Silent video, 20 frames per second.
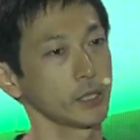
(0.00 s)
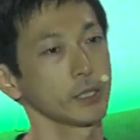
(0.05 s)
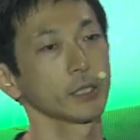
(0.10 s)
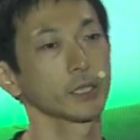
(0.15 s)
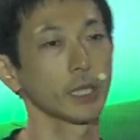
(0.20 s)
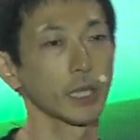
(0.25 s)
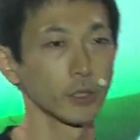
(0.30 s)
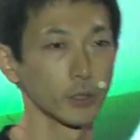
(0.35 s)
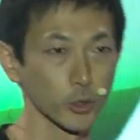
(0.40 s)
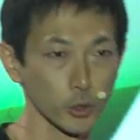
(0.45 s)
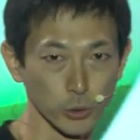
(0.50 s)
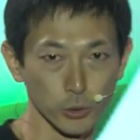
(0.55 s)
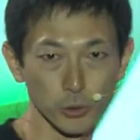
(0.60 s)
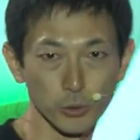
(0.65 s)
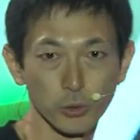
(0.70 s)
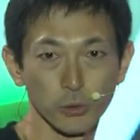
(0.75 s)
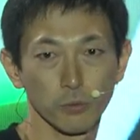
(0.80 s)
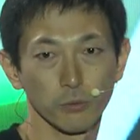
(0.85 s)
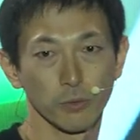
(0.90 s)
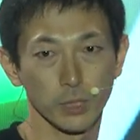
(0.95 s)
can do
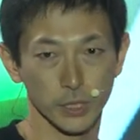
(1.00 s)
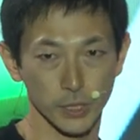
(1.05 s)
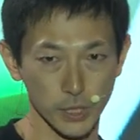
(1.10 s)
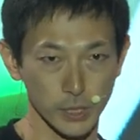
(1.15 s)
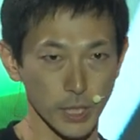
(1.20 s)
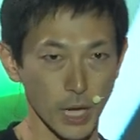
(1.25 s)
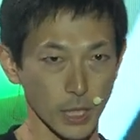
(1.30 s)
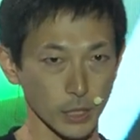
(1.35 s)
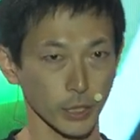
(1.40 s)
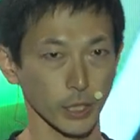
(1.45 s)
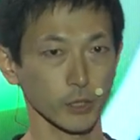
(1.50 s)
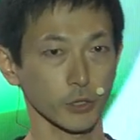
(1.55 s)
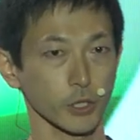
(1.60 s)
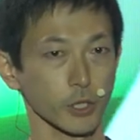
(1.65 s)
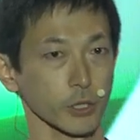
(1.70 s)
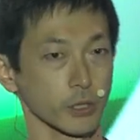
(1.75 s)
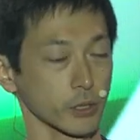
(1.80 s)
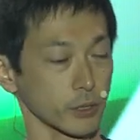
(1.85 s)
with this architecture.